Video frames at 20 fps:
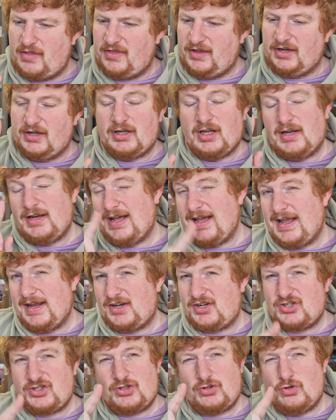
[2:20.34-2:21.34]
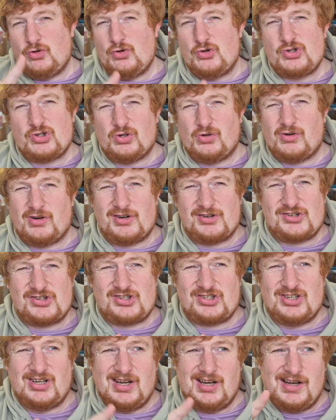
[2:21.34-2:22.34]
think, an axe, 2
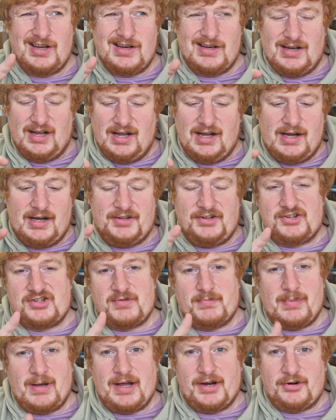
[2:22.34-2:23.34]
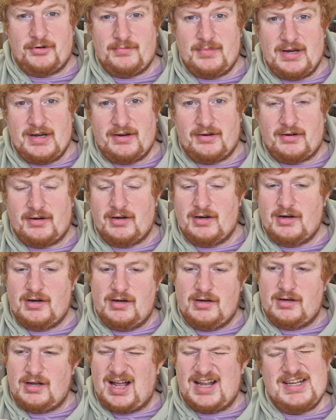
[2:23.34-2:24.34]
swords, and there's a banner bearer.
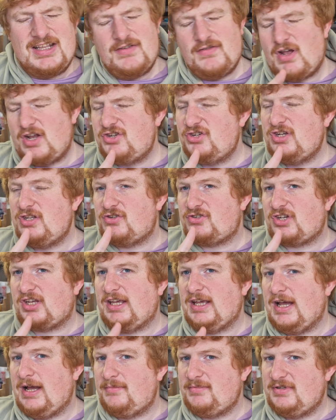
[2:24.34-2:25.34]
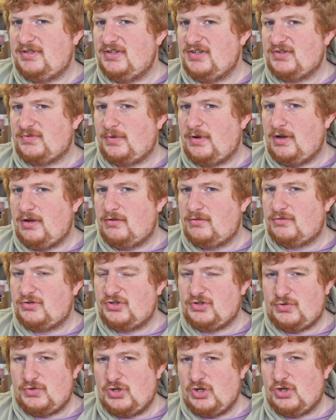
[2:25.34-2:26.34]
And actually there's a captain as well,
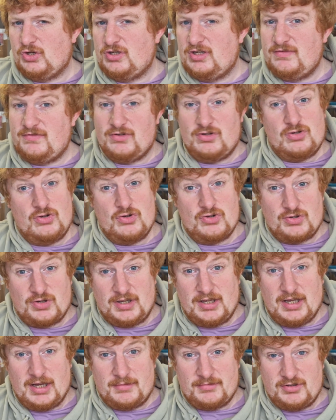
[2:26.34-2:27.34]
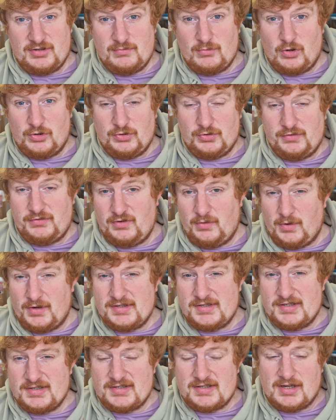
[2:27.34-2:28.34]
so you could even use the captain model if you
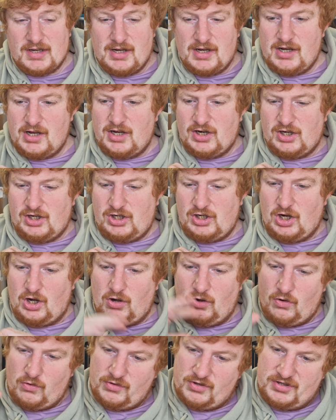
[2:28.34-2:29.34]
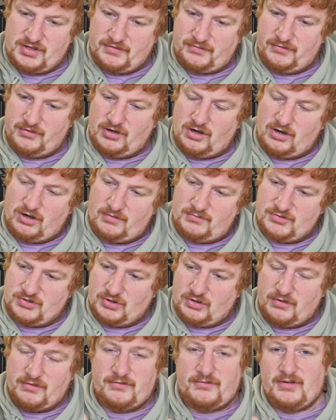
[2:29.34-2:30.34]
wanted. Cut all the different arms
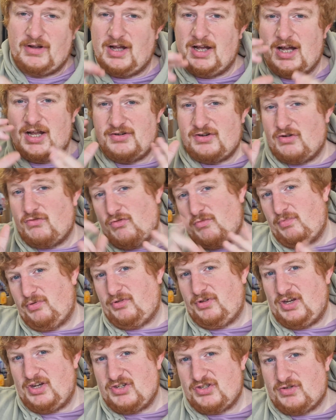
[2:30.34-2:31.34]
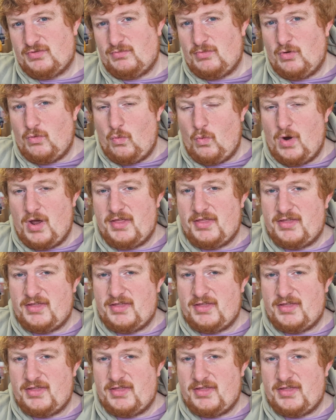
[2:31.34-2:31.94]
off and replace them with